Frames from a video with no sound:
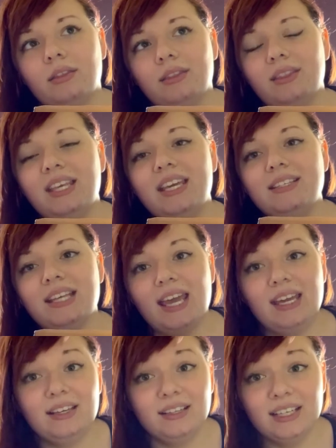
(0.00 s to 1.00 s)
these
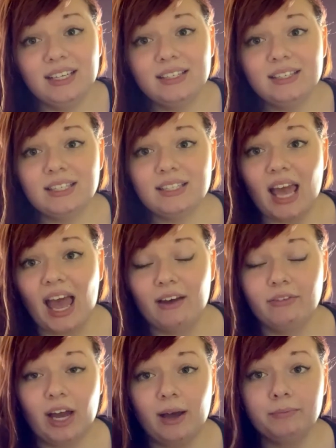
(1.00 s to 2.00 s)
aliens
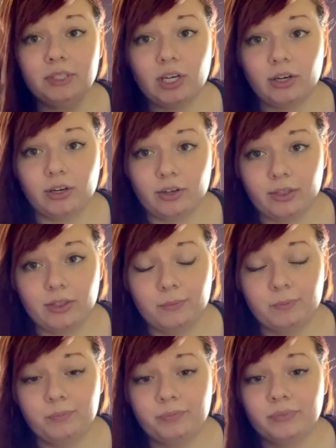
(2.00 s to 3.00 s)
have come to Earth
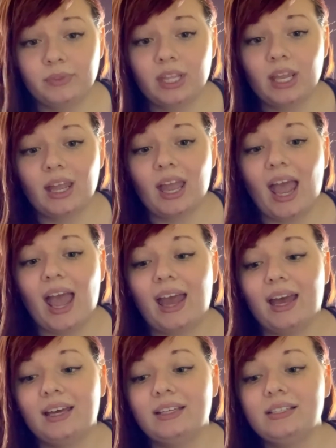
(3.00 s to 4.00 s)

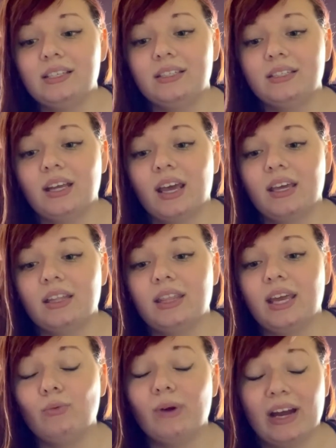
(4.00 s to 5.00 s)
and
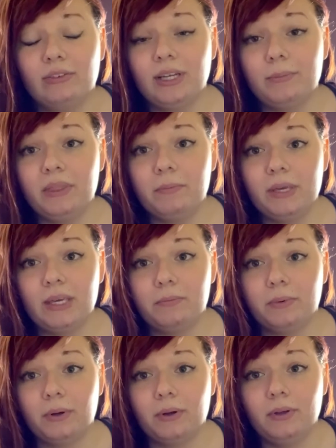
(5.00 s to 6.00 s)
they round up the
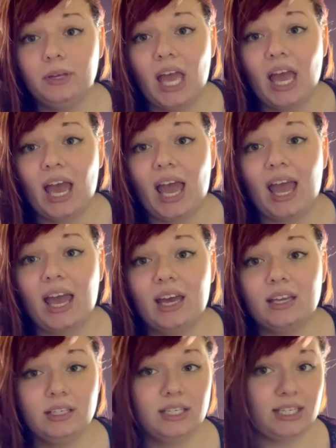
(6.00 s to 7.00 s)
people
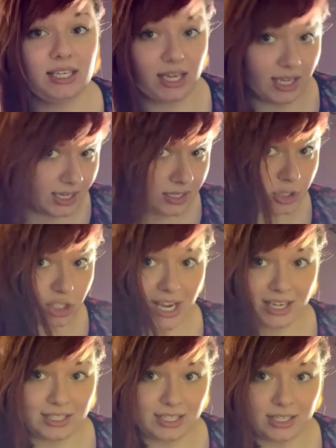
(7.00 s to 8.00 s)
and get
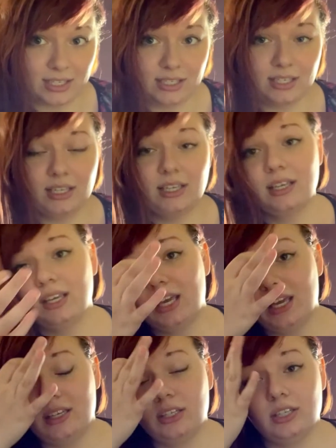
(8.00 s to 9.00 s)
injected
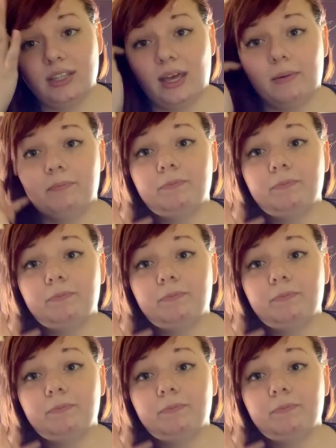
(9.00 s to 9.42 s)
into them.